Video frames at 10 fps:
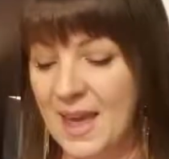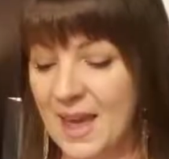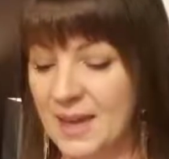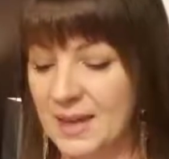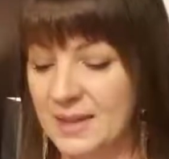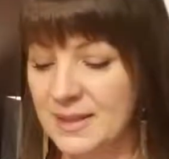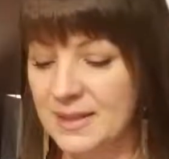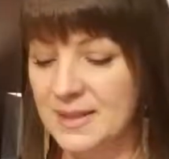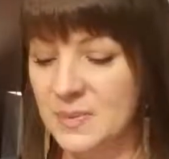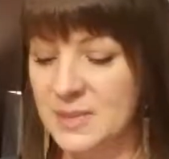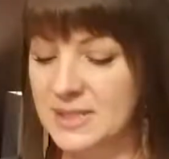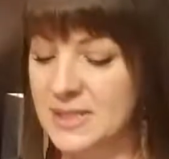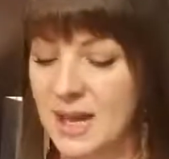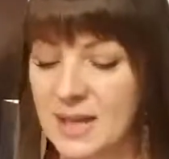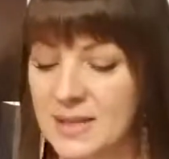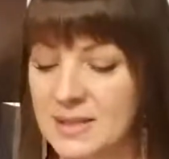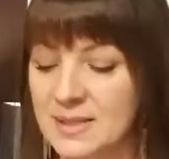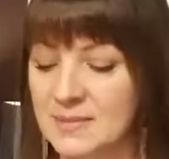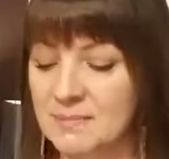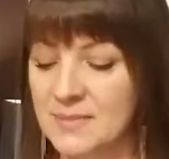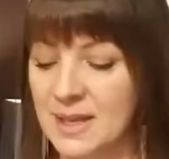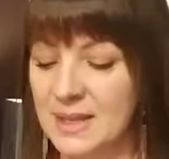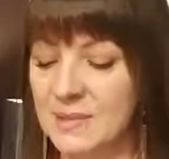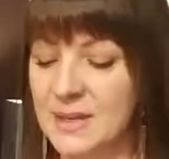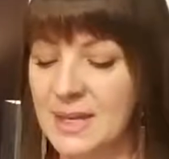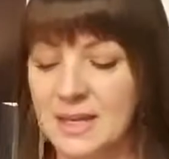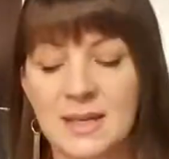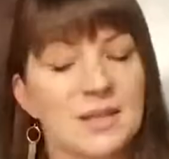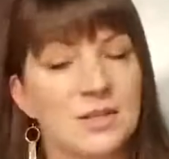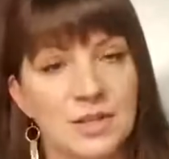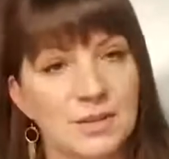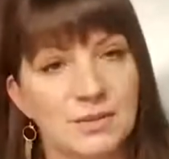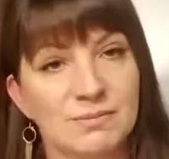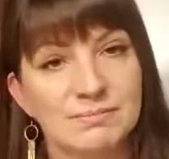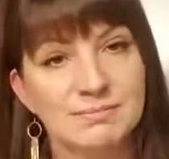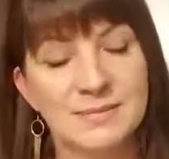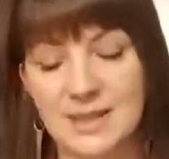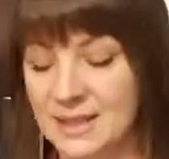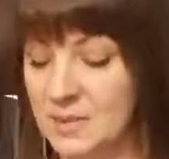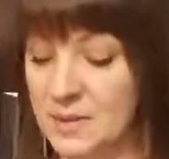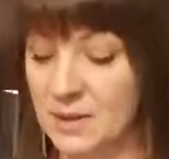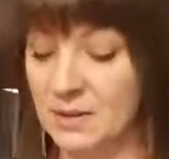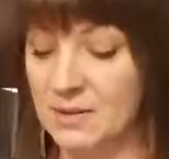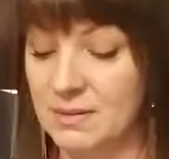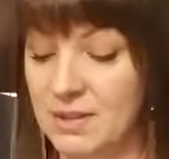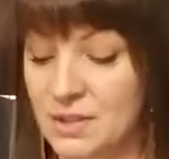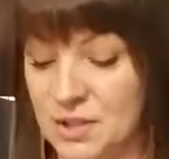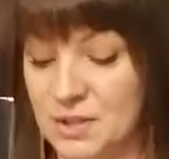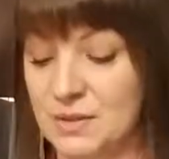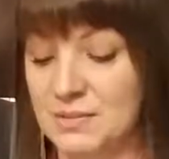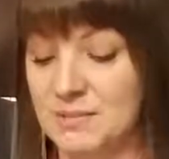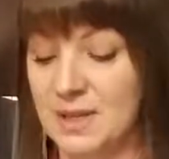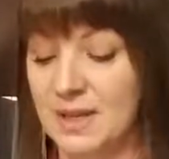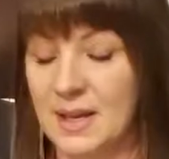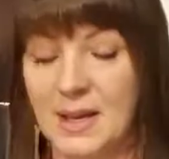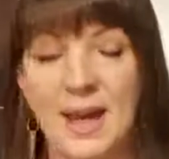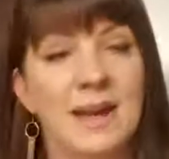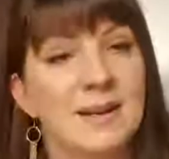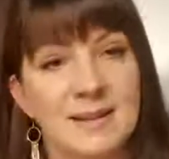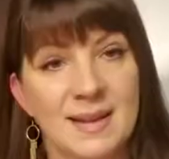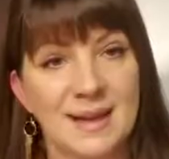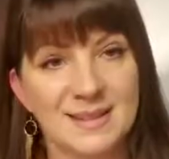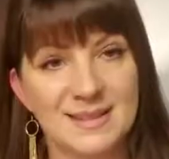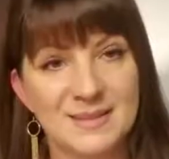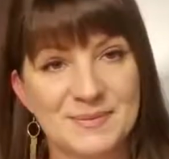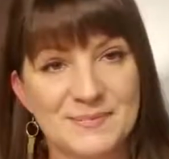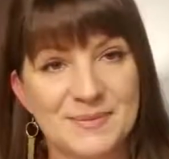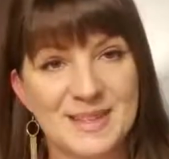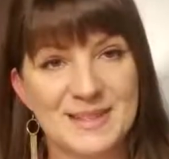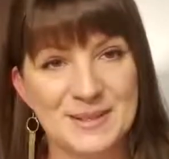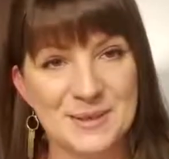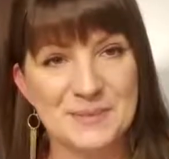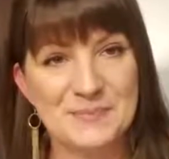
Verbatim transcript: And this one says, In the beginning is you, in the middle is you, and in the end is you.